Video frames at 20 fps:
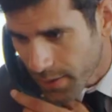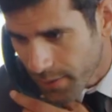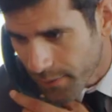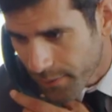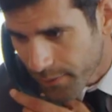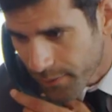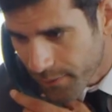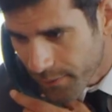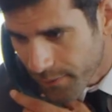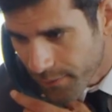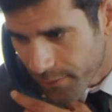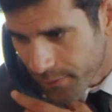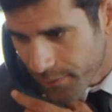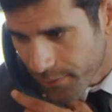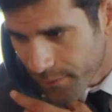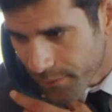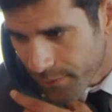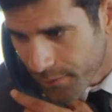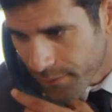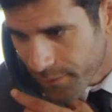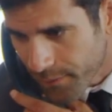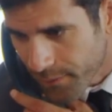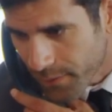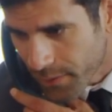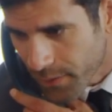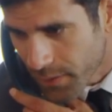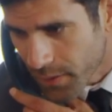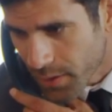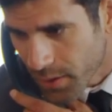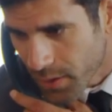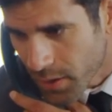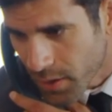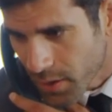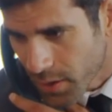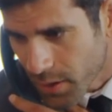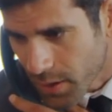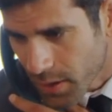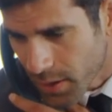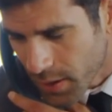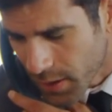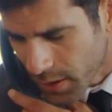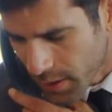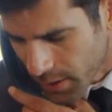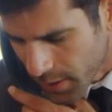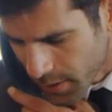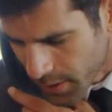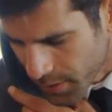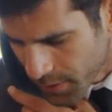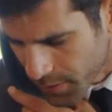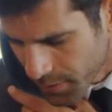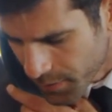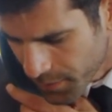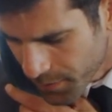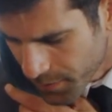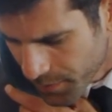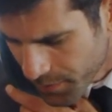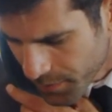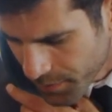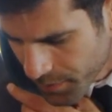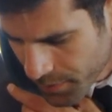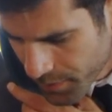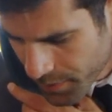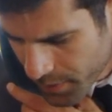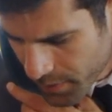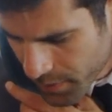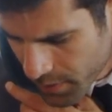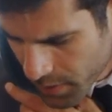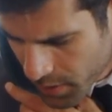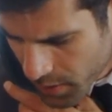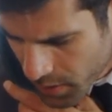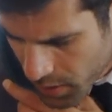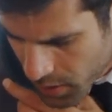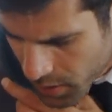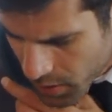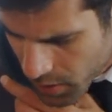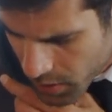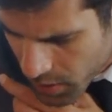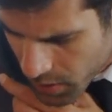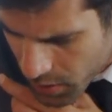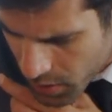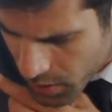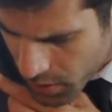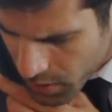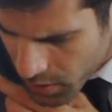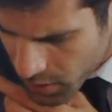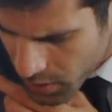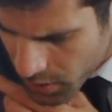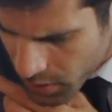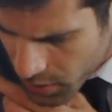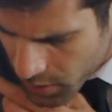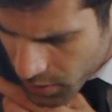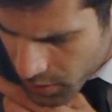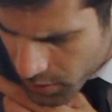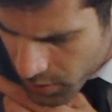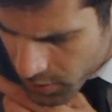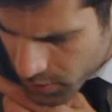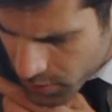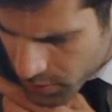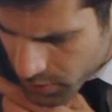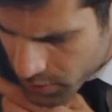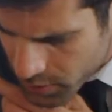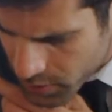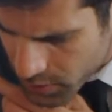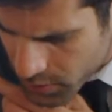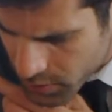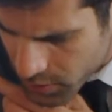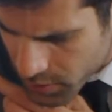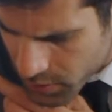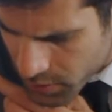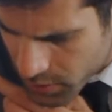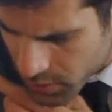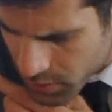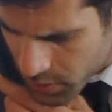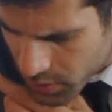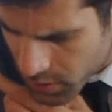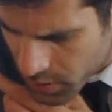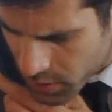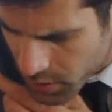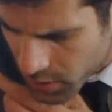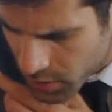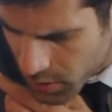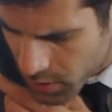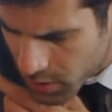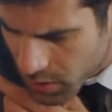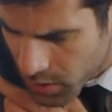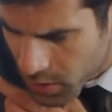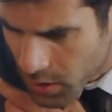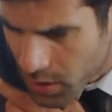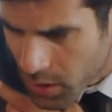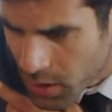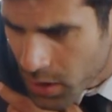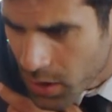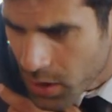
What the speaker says: they have a buyer. Can they come and see your home? And you're gonna be like, oh, okay, yeah,